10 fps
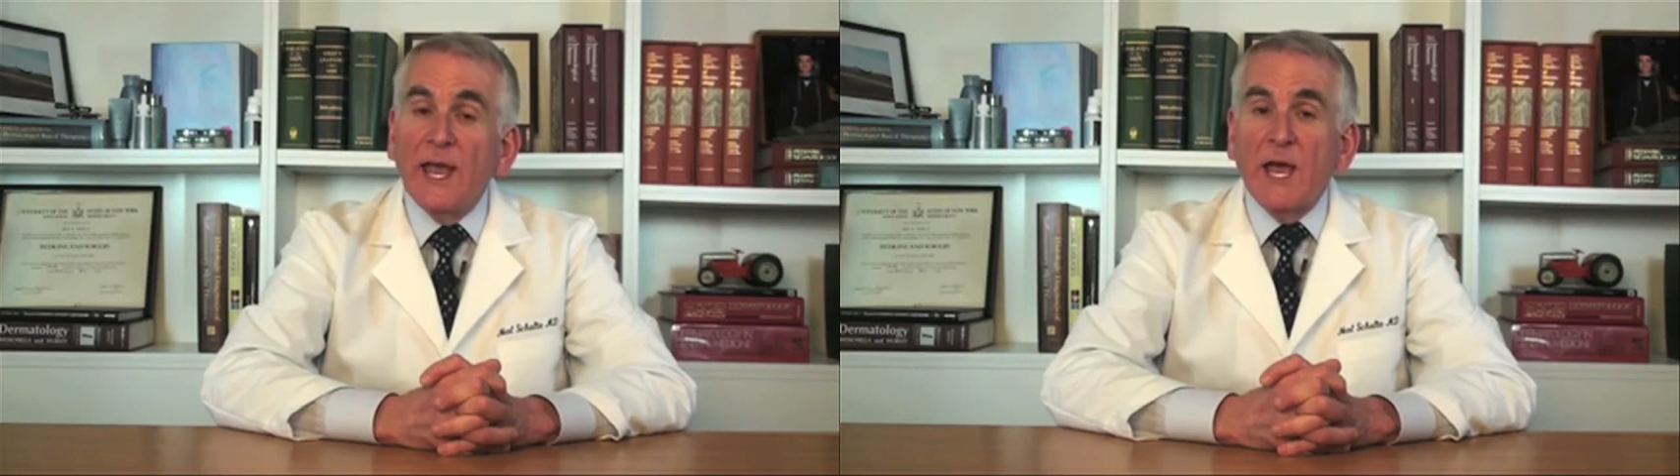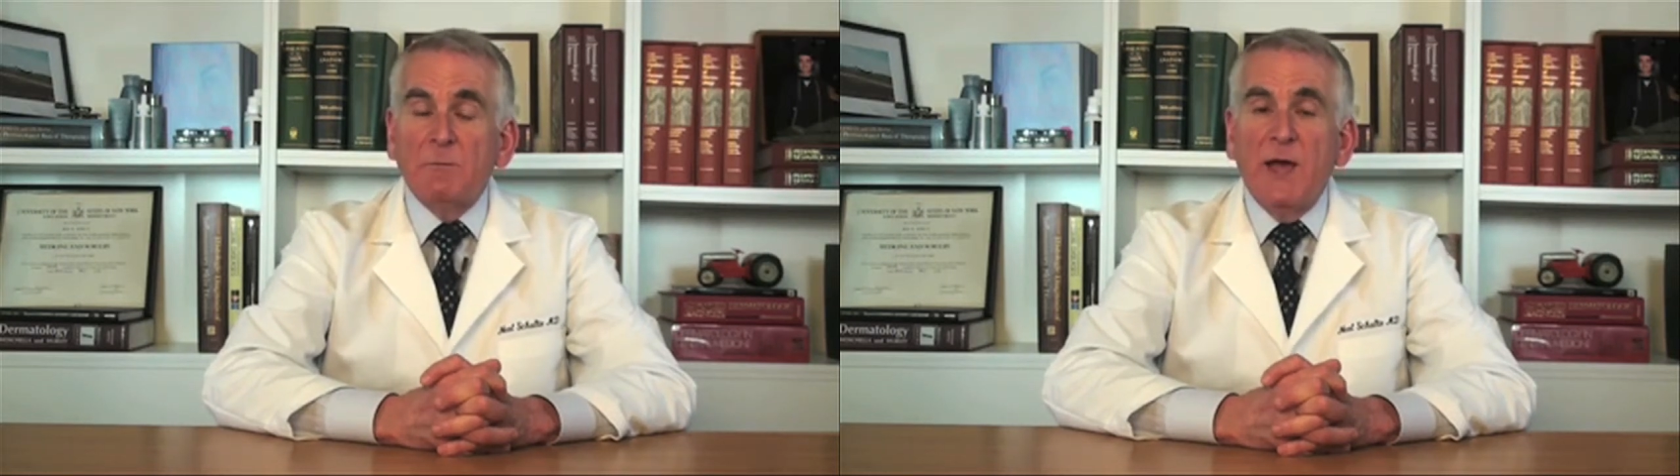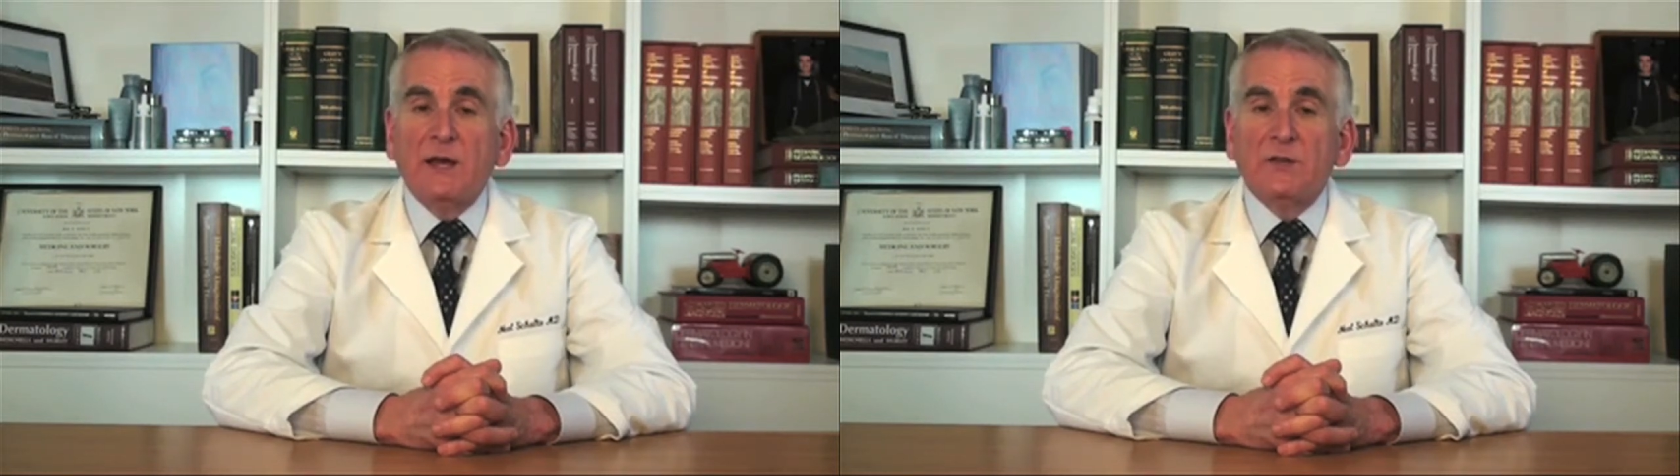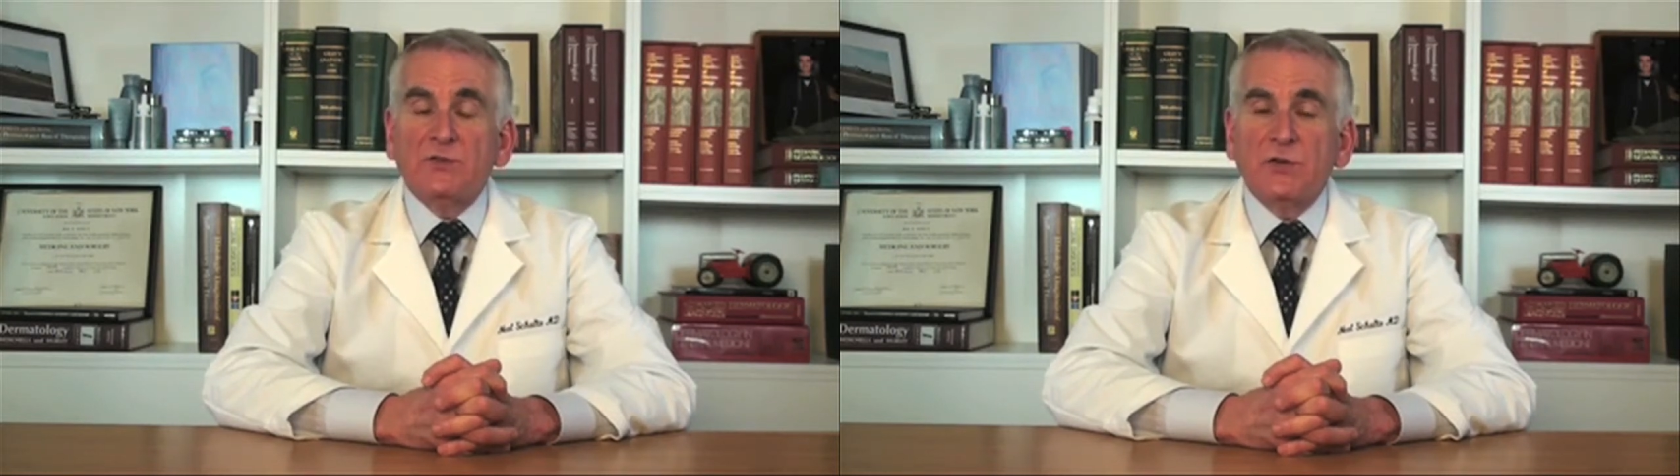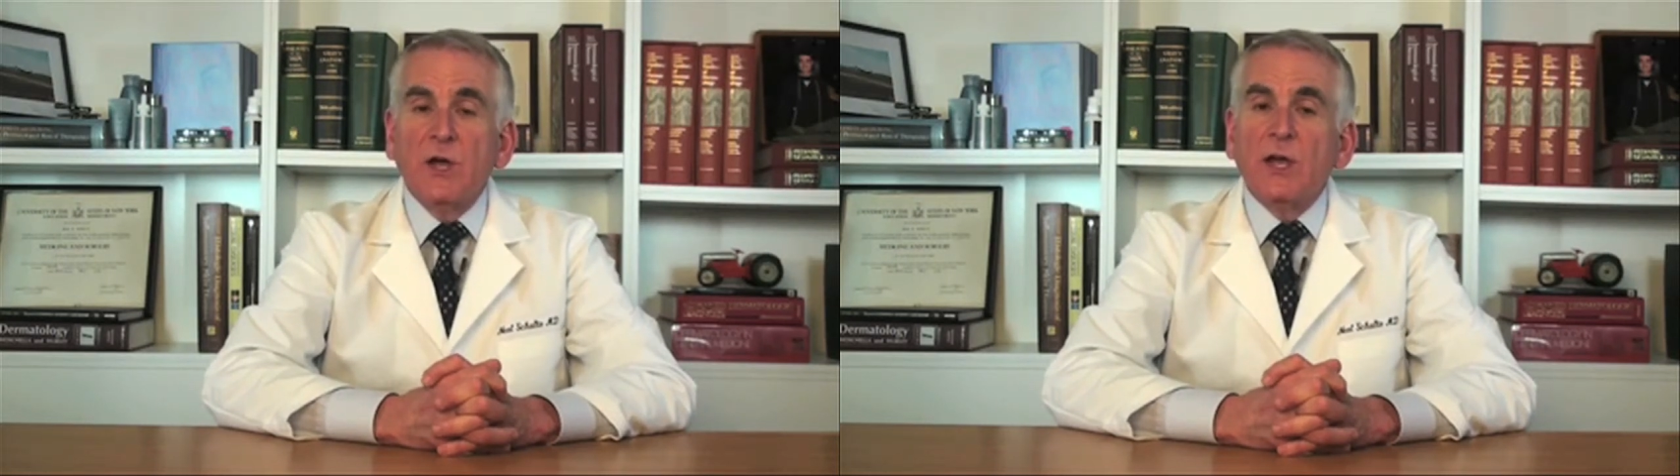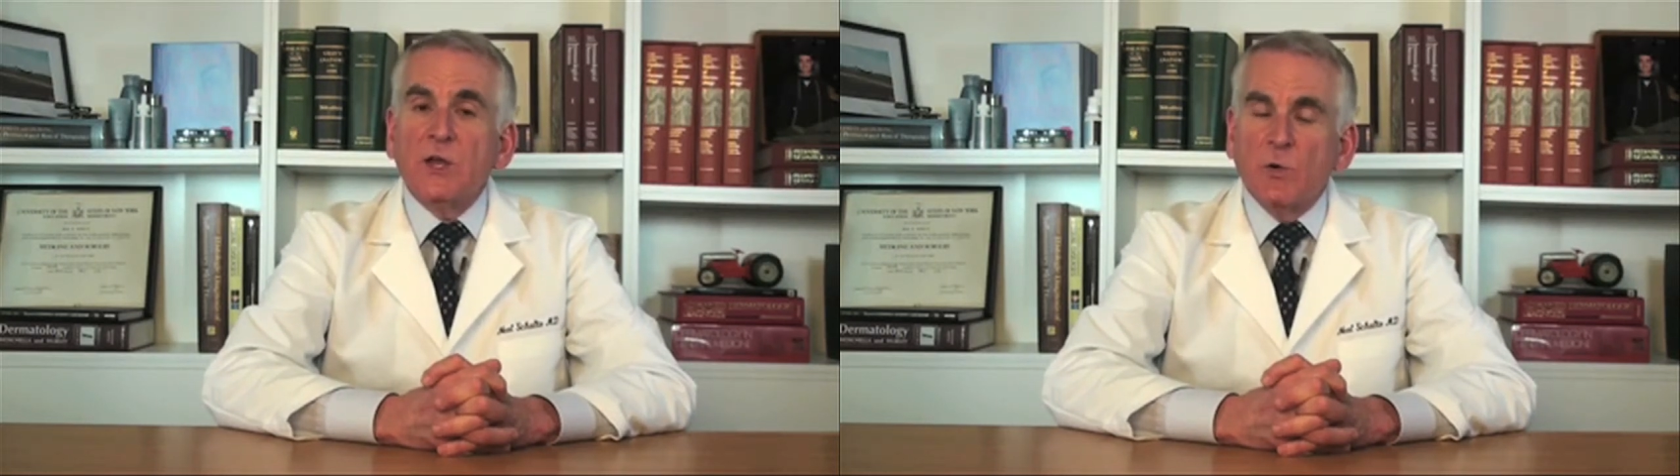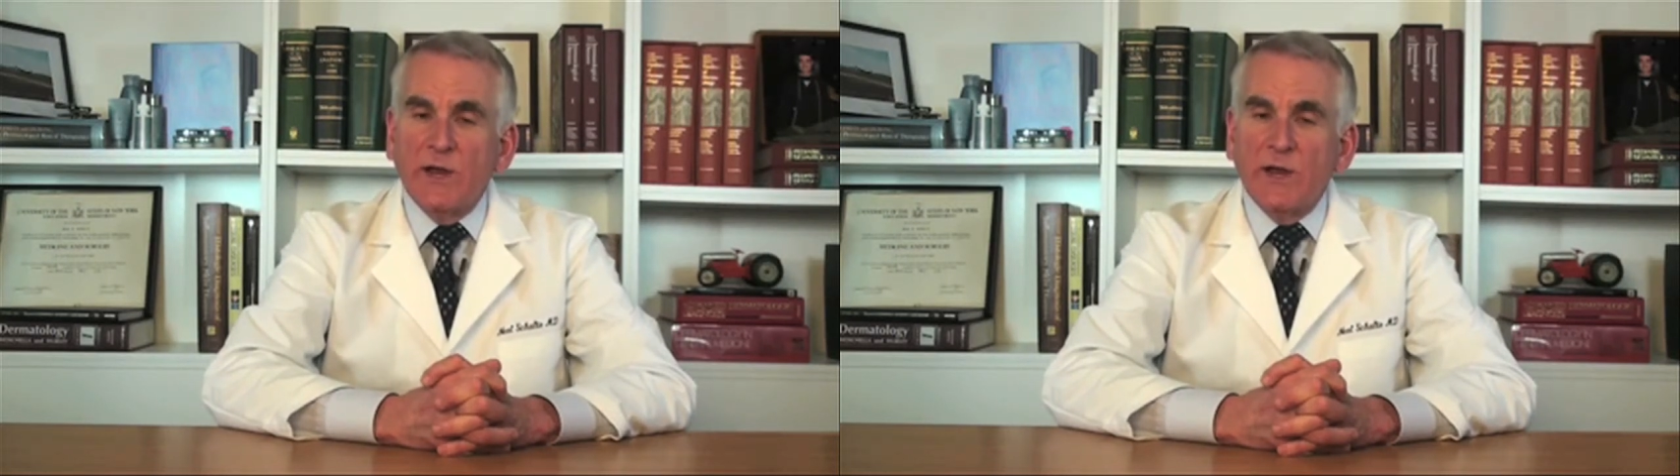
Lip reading: and manage your